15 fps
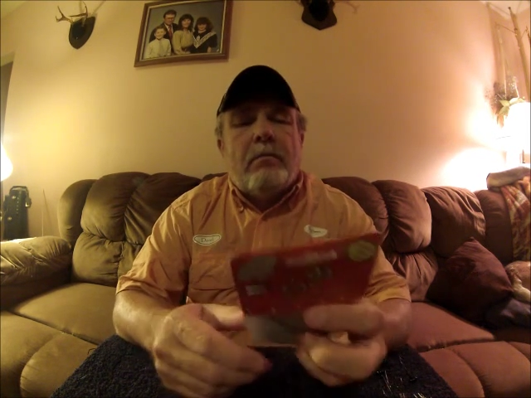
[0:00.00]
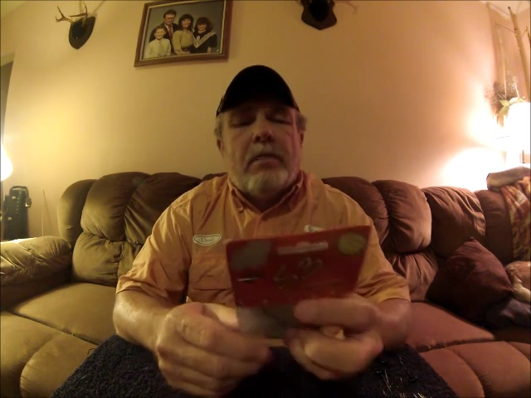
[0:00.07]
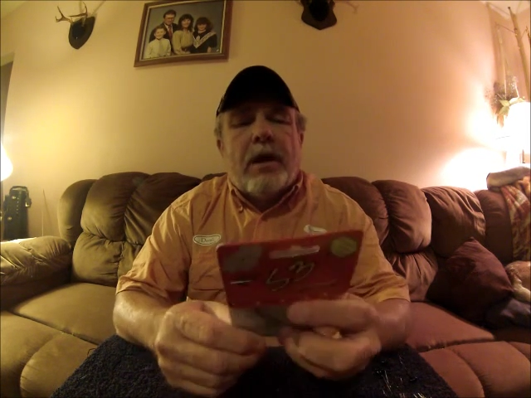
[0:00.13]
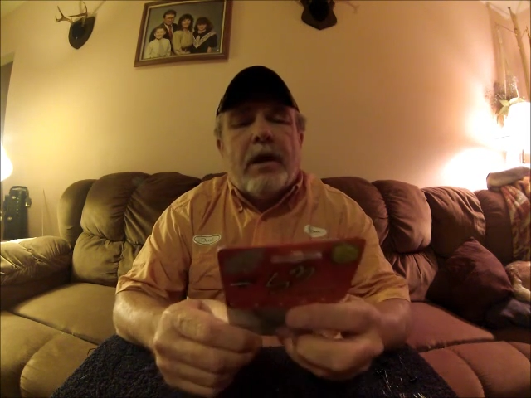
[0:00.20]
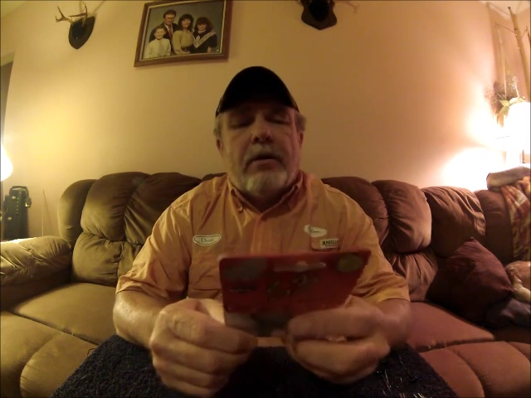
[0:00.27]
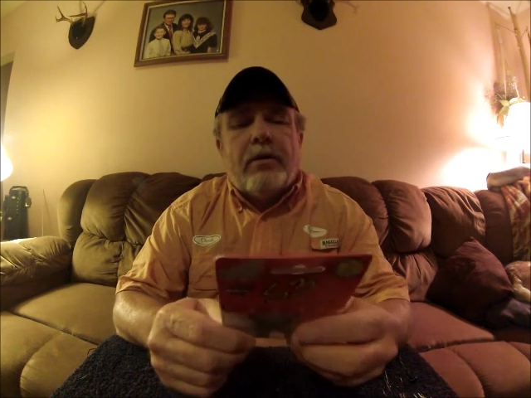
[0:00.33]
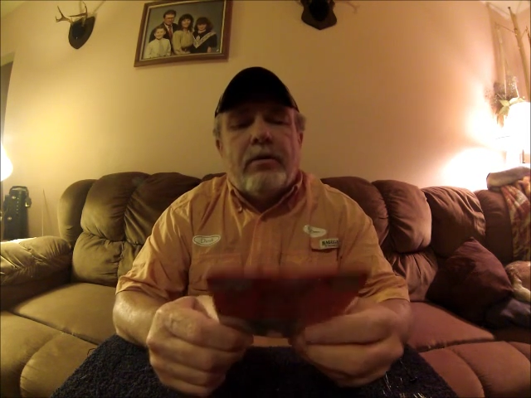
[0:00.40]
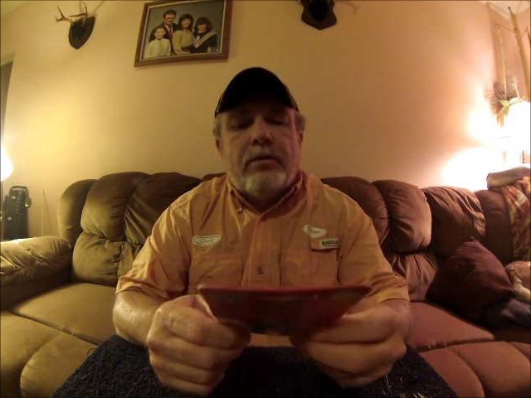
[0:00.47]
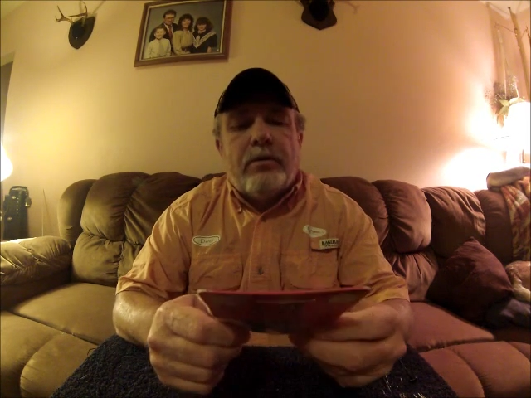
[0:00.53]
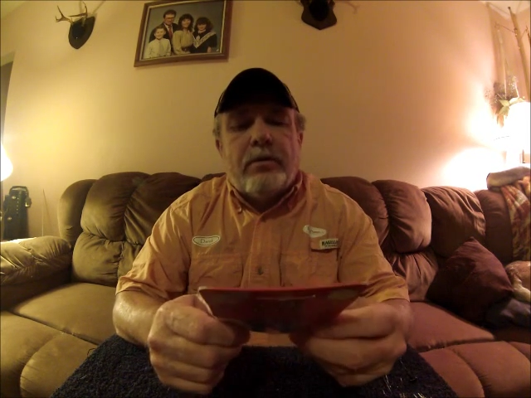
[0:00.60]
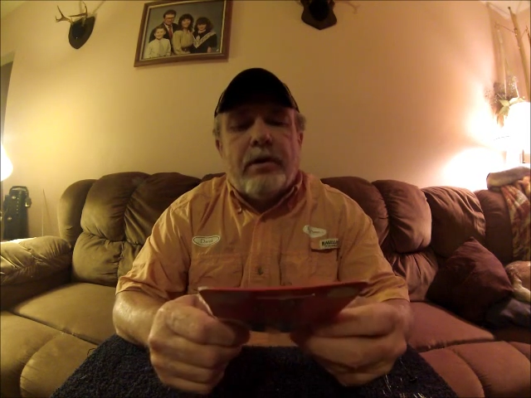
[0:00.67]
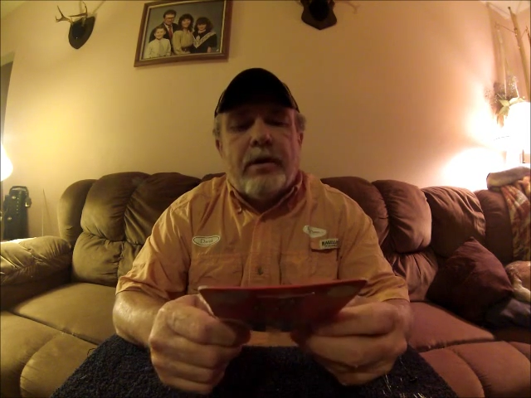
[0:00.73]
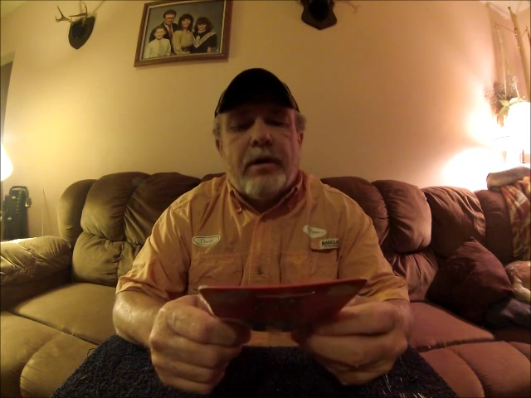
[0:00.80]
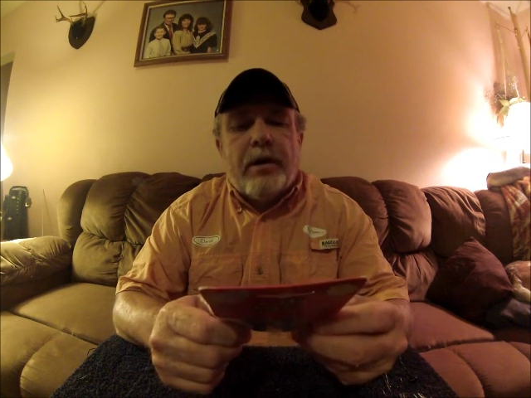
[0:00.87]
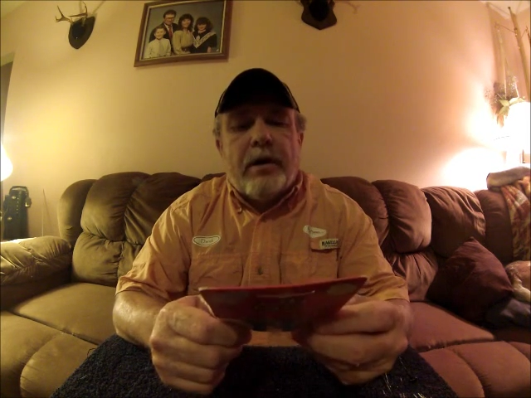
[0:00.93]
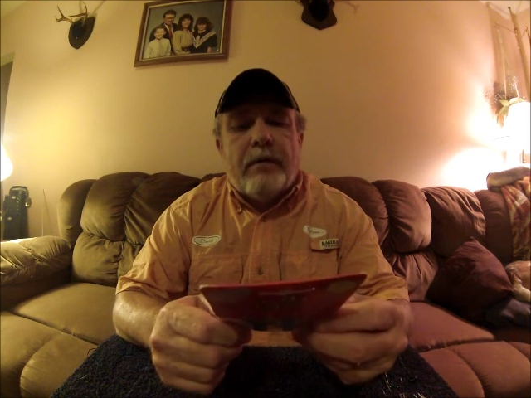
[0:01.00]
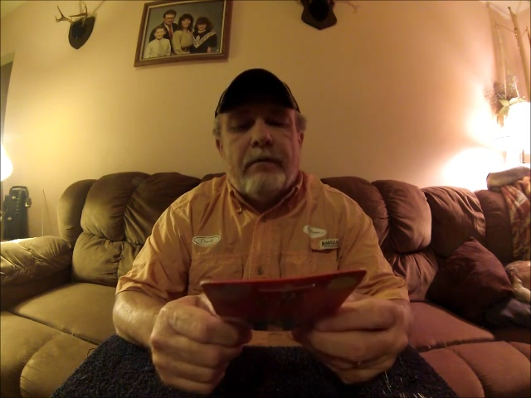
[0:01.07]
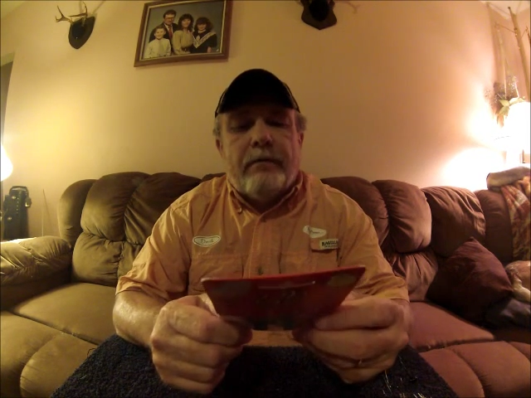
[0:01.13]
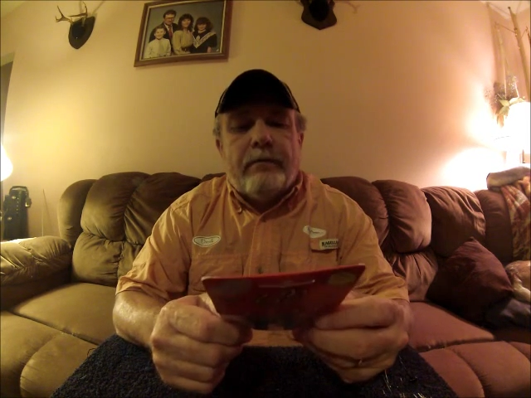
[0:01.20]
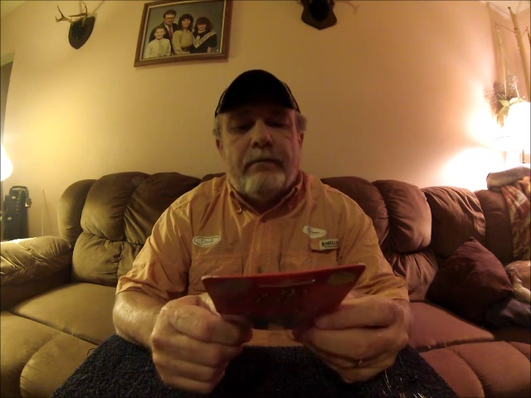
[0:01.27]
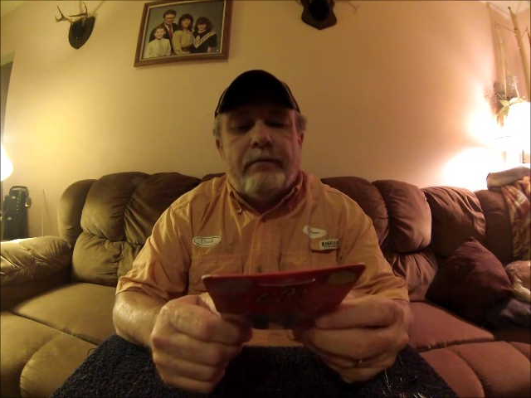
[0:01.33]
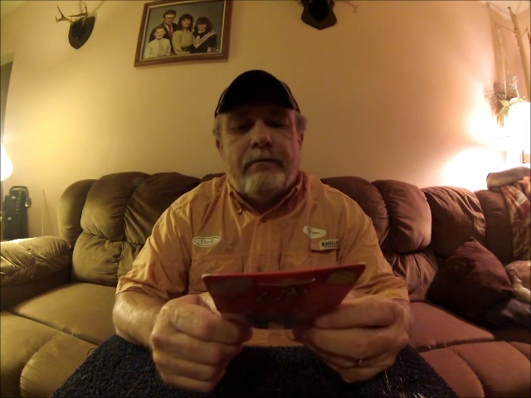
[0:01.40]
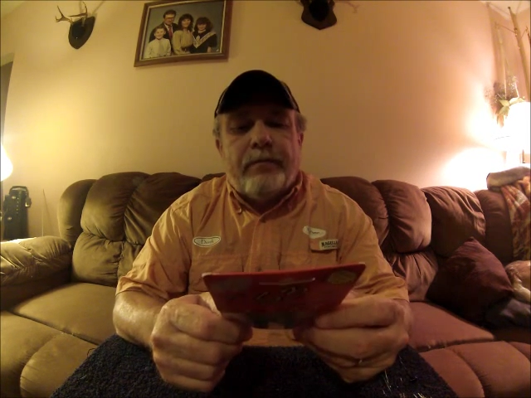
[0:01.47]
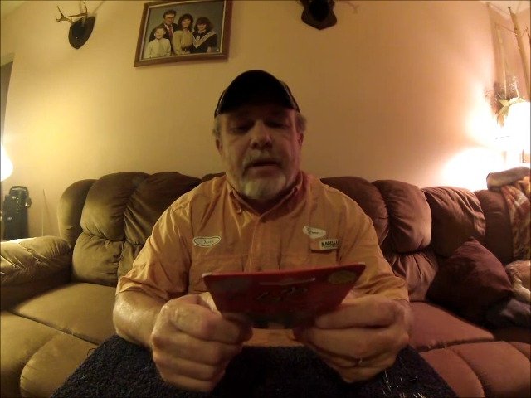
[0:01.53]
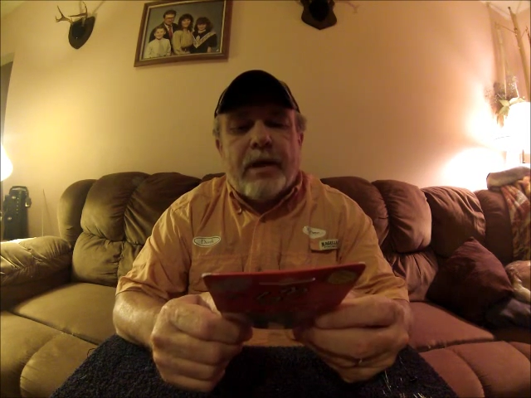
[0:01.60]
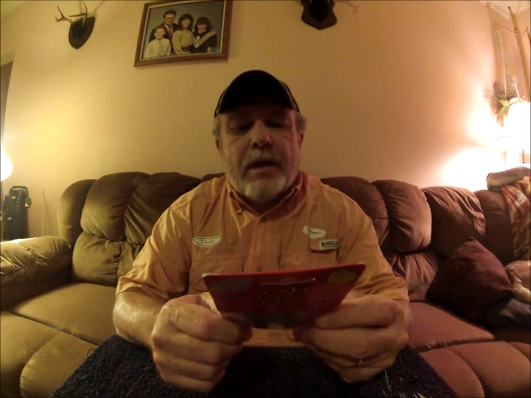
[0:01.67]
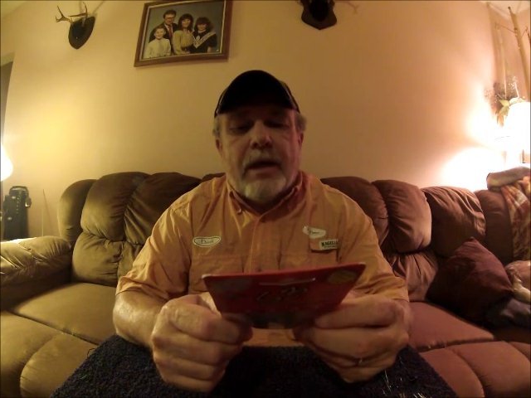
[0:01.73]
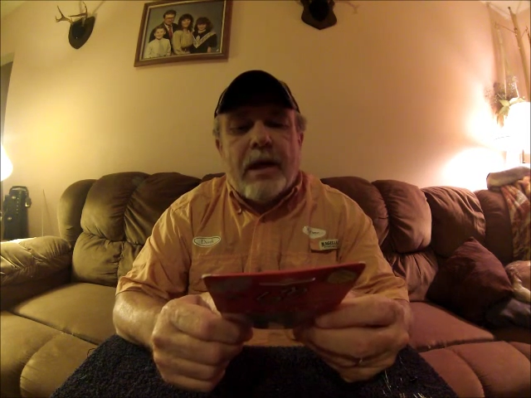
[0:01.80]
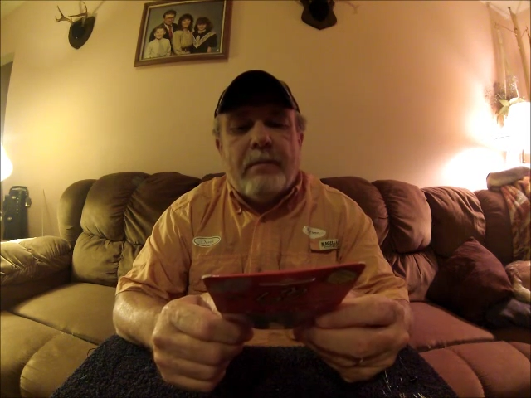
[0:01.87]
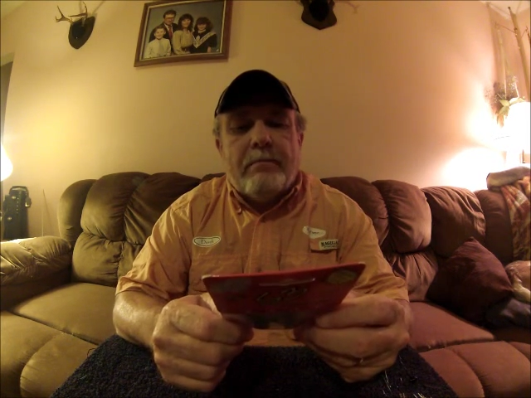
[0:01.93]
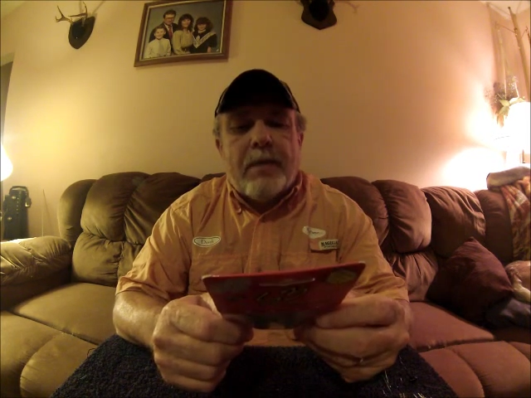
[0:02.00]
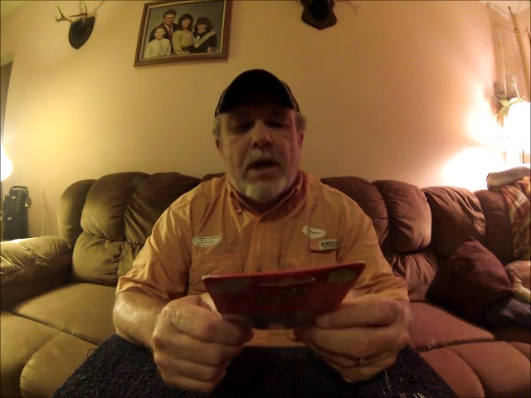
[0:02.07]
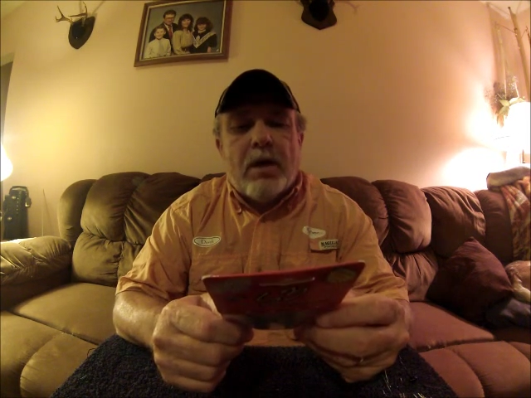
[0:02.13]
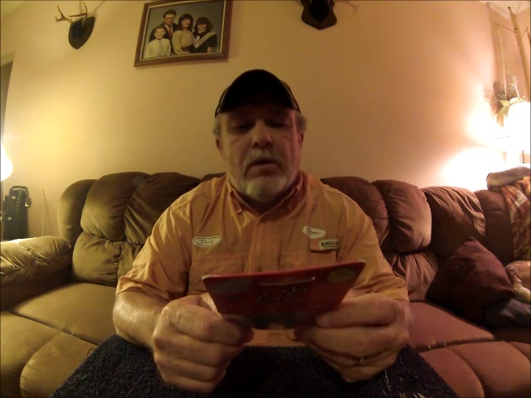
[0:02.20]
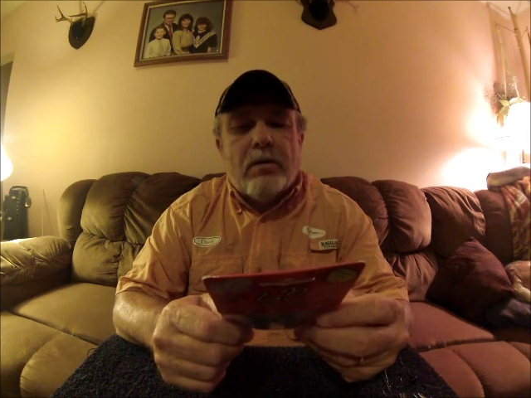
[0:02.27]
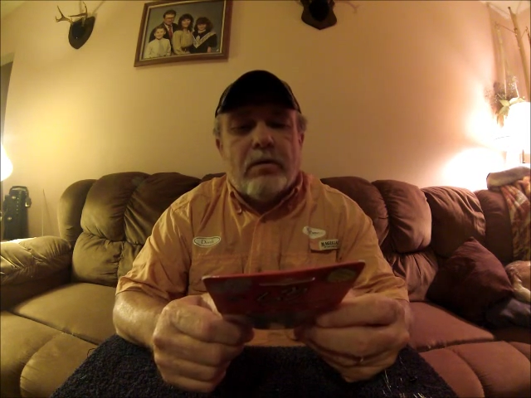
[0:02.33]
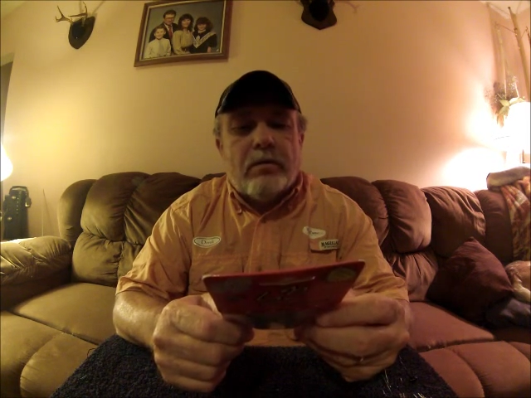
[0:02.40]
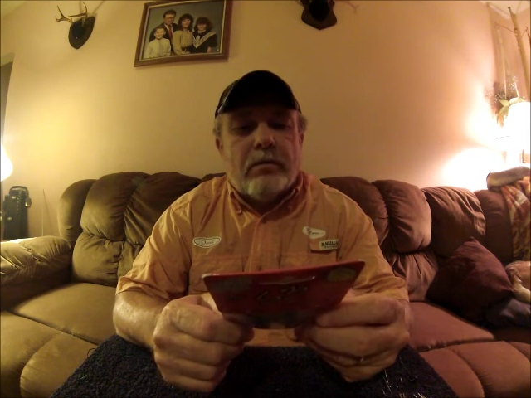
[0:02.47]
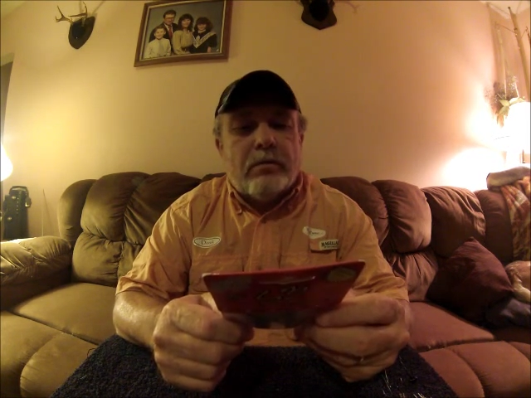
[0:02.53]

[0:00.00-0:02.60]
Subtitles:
but I do enough. And I bought